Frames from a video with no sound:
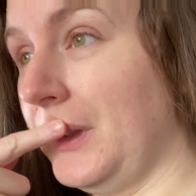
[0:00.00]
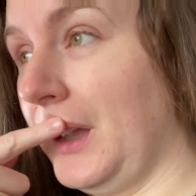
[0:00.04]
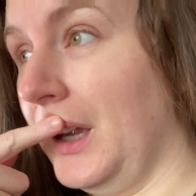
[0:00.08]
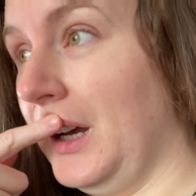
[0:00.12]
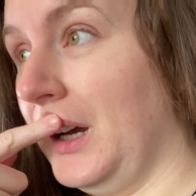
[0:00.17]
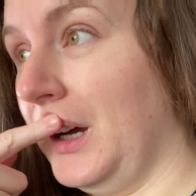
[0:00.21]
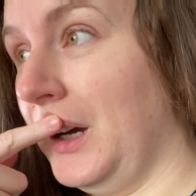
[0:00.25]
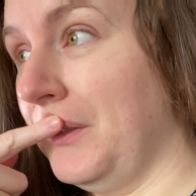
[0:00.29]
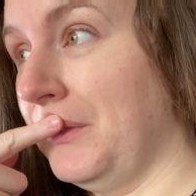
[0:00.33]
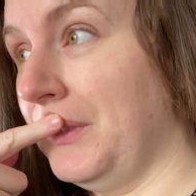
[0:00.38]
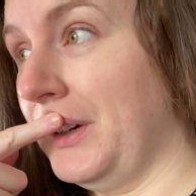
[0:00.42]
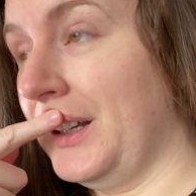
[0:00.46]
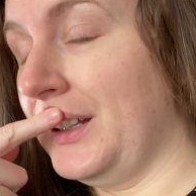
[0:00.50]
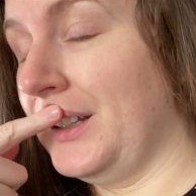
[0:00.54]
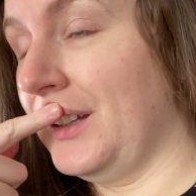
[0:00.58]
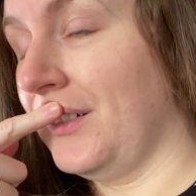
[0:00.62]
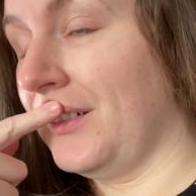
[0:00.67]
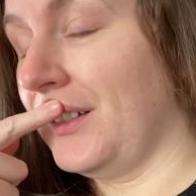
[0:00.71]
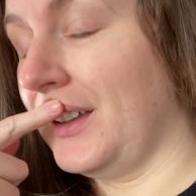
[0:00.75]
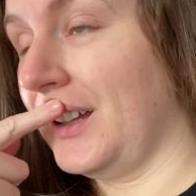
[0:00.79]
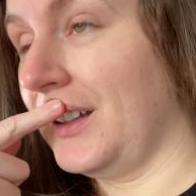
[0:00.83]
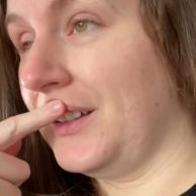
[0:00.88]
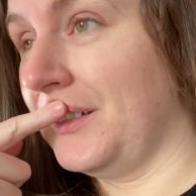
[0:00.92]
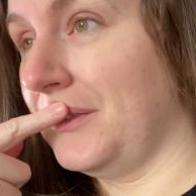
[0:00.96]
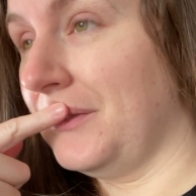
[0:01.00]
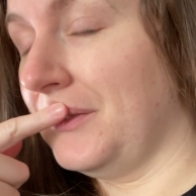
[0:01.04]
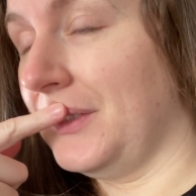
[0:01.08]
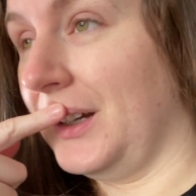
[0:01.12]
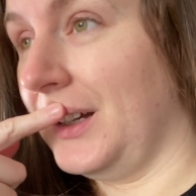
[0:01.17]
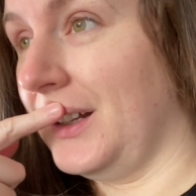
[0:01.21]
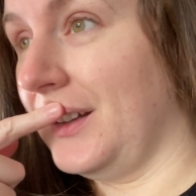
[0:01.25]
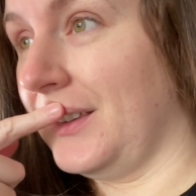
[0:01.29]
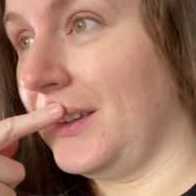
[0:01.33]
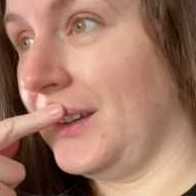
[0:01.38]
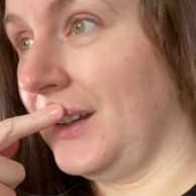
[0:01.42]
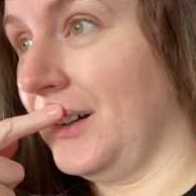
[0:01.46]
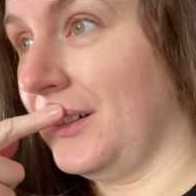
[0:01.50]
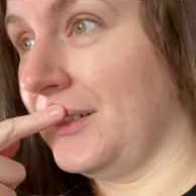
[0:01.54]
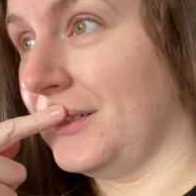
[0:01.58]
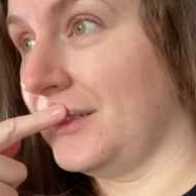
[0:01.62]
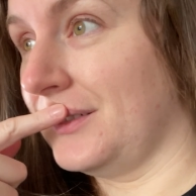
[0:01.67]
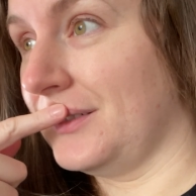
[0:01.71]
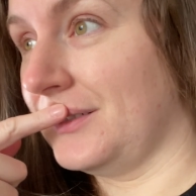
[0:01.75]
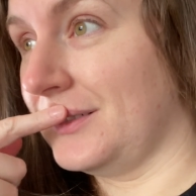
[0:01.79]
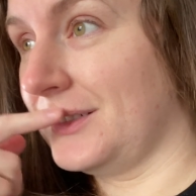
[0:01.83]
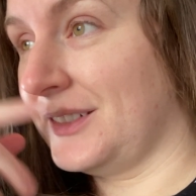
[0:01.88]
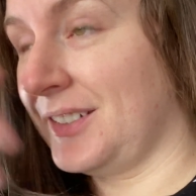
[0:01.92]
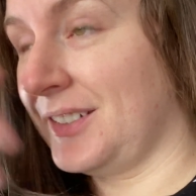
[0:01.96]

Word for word: I know that might sound